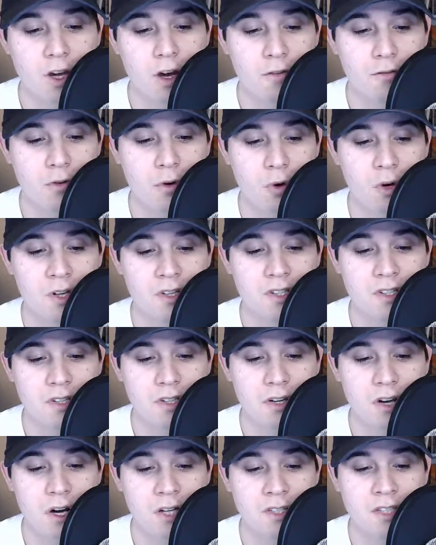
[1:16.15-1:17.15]
Of course, the
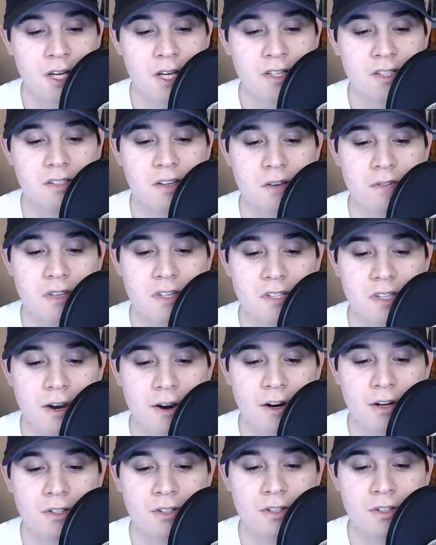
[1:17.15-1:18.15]
context of these
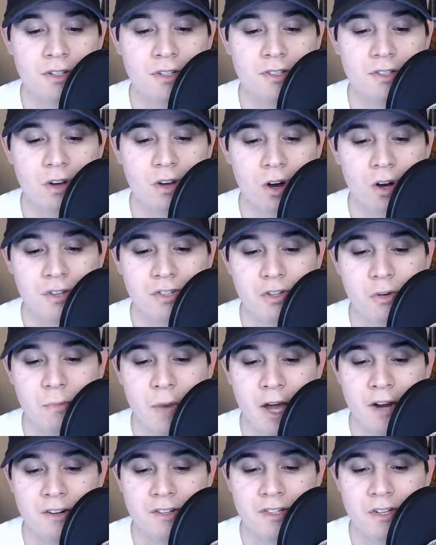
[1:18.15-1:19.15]
characters also
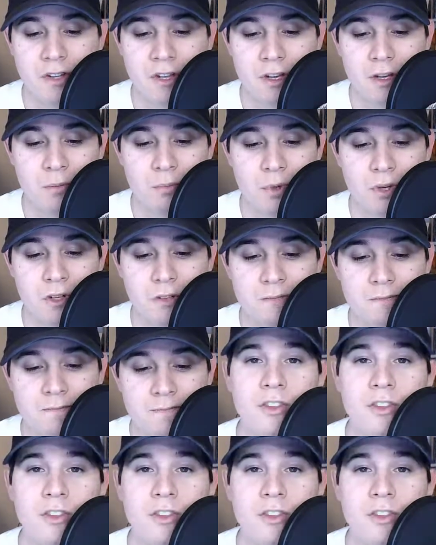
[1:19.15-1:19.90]
matters in the input.